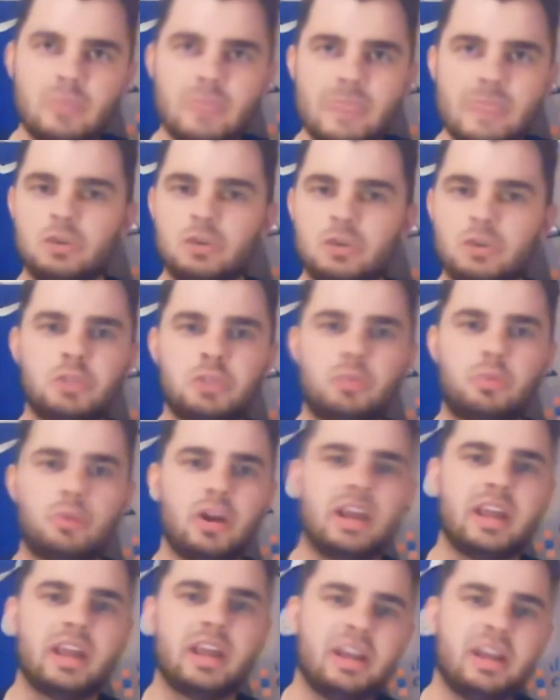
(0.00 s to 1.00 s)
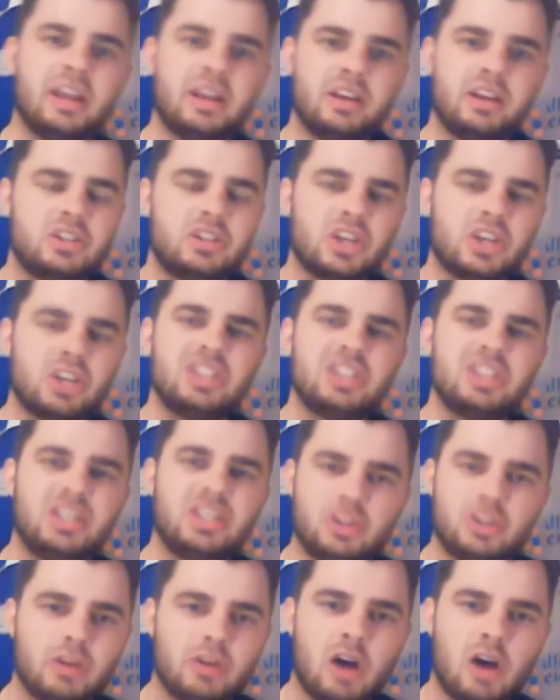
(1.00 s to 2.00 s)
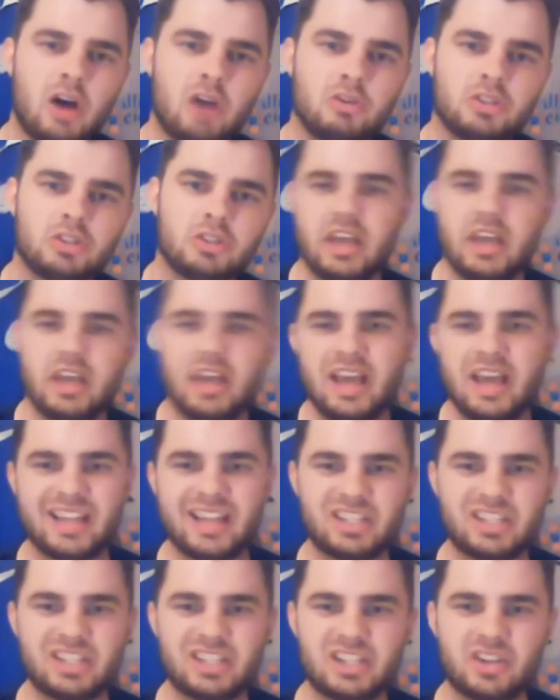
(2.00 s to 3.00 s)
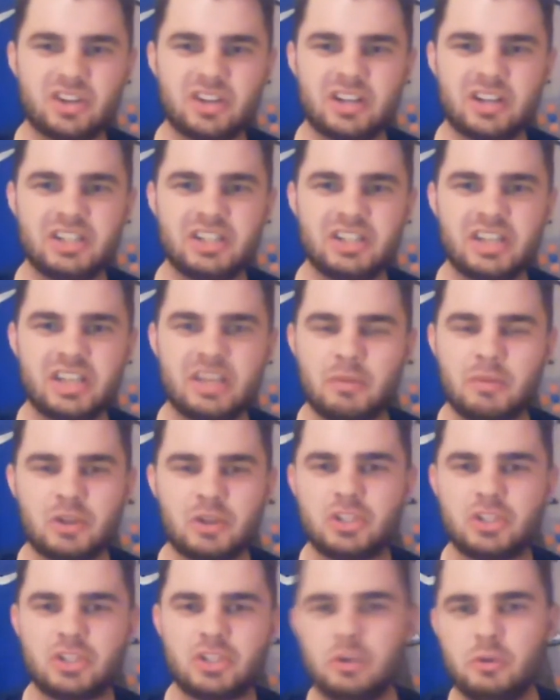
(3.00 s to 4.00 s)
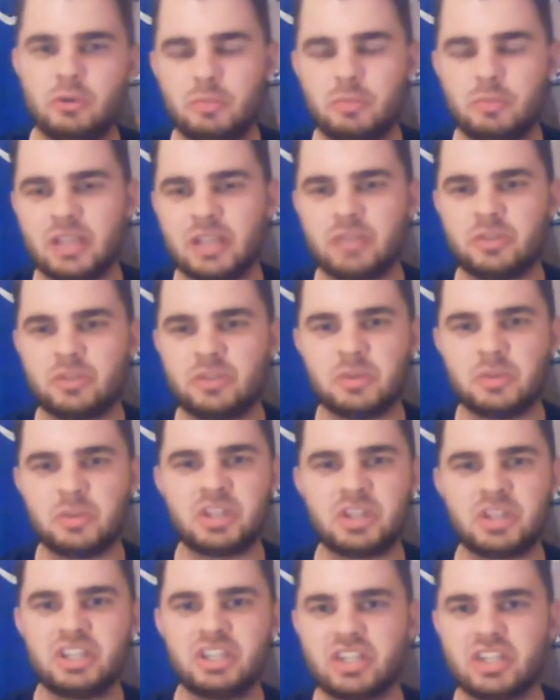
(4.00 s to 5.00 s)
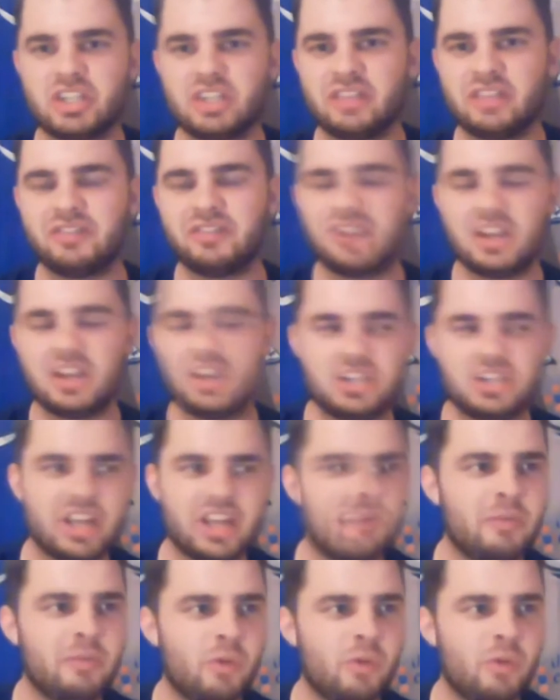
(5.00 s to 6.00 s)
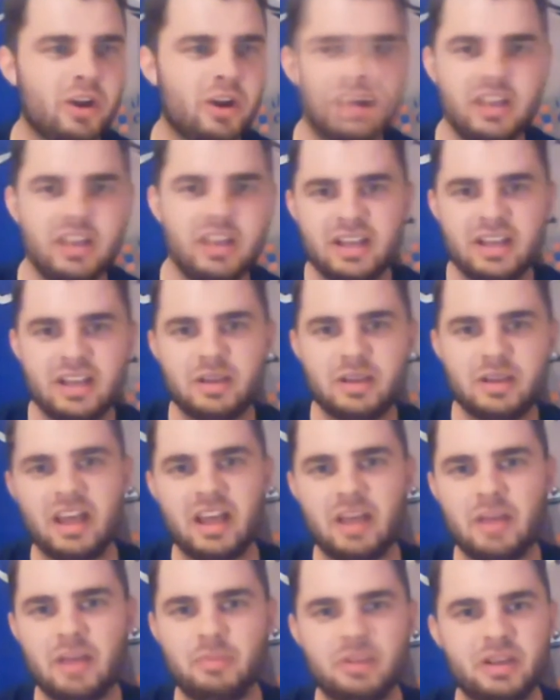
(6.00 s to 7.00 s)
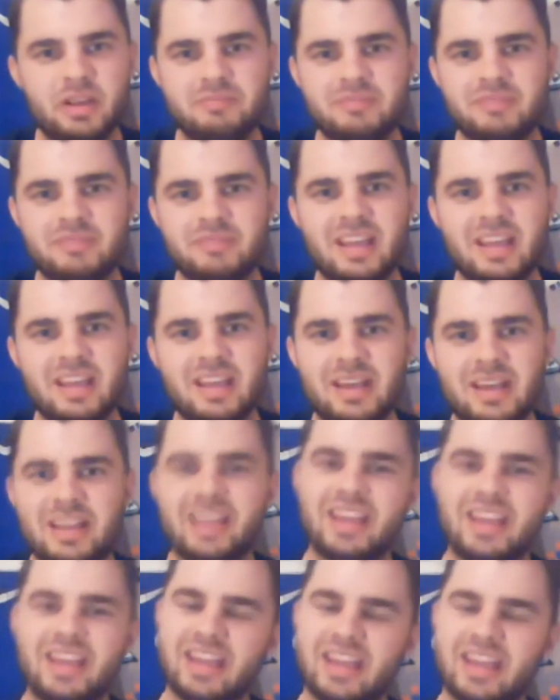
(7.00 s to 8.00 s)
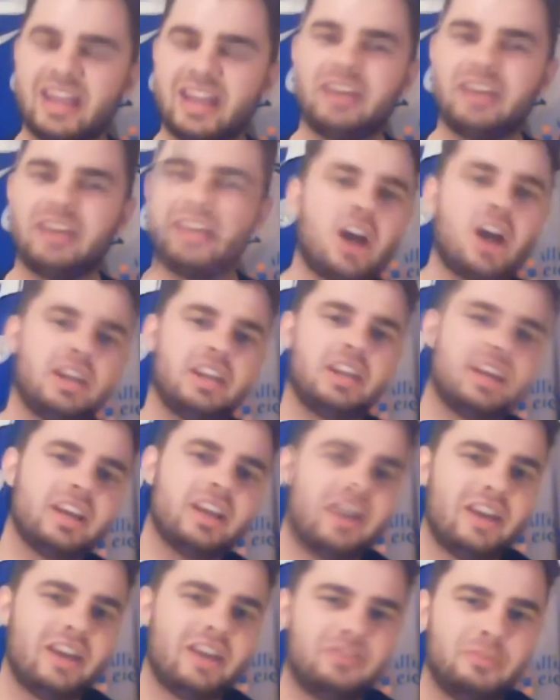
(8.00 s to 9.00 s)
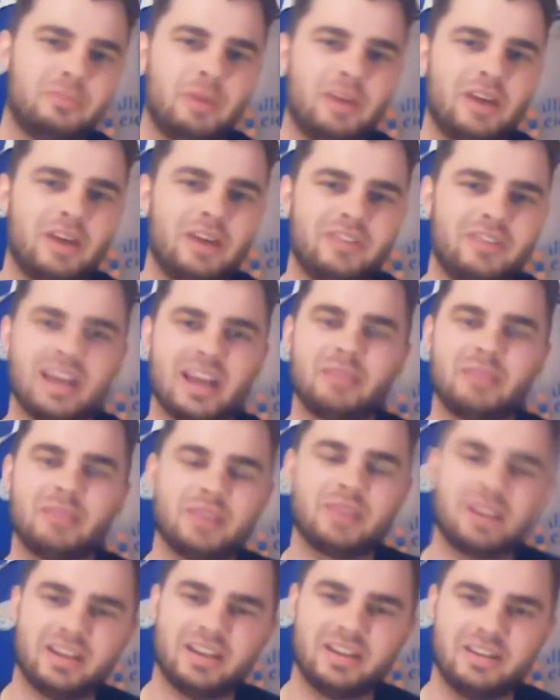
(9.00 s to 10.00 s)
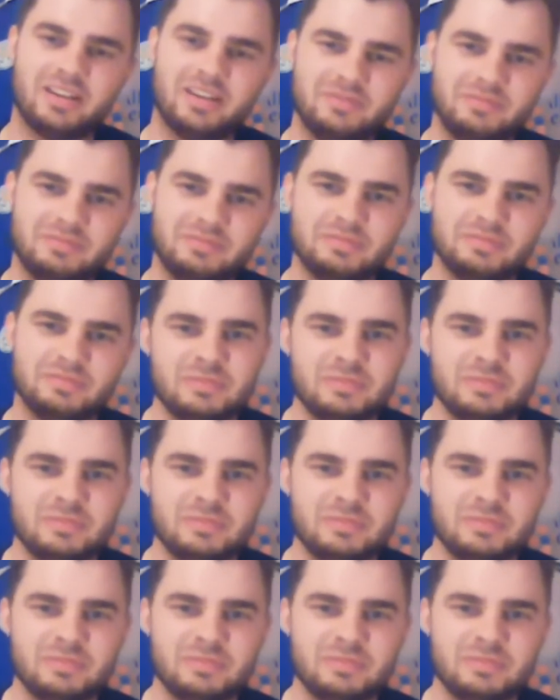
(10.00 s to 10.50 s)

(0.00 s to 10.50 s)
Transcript: it was just brilliant, and to concede two goals against that Sunderland team, I'm not too pleased with, especially Steven Fletcher getting one. Uh, but yeah, you, you know you can't you can't have the perfect game, can you?